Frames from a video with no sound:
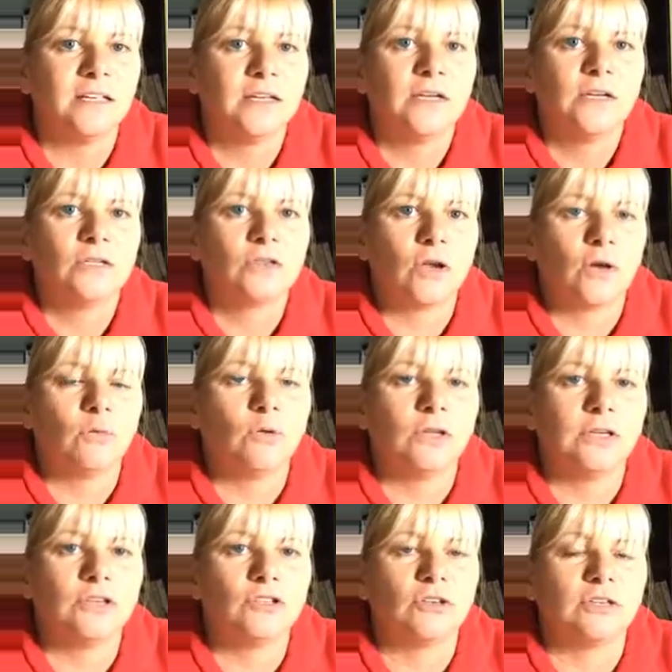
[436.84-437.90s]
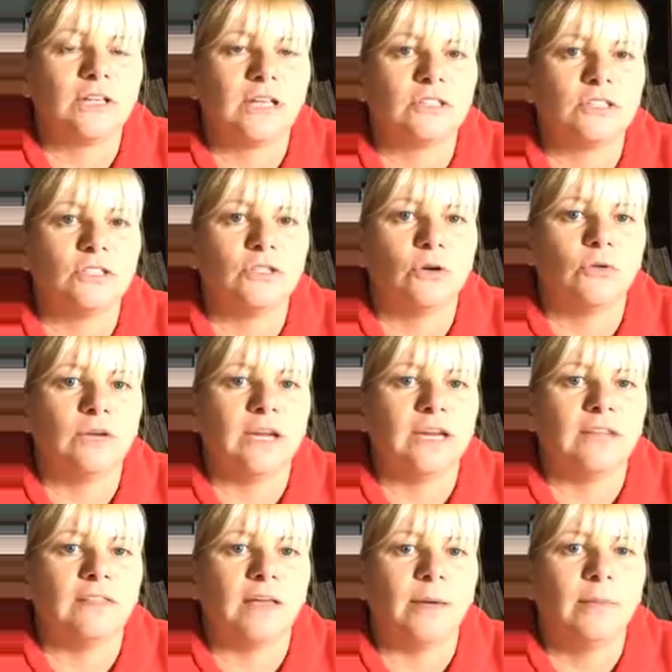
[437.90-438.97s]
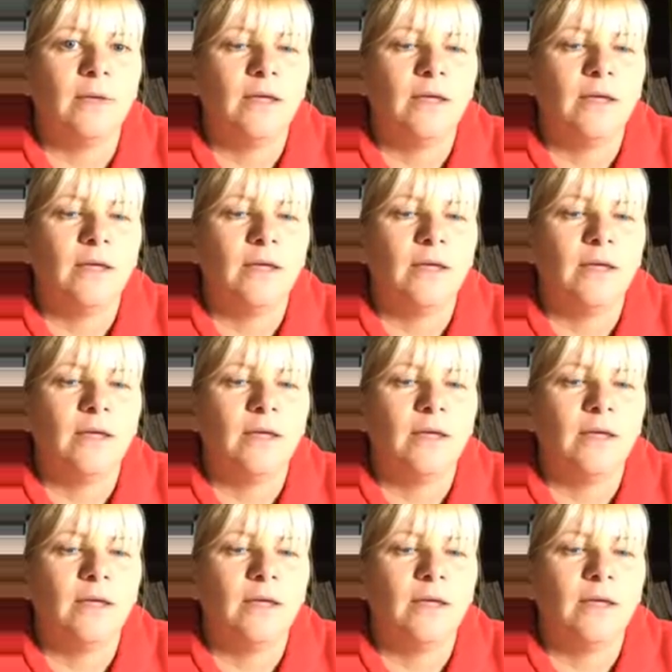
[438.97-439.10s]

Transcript: So I really should get to donating them.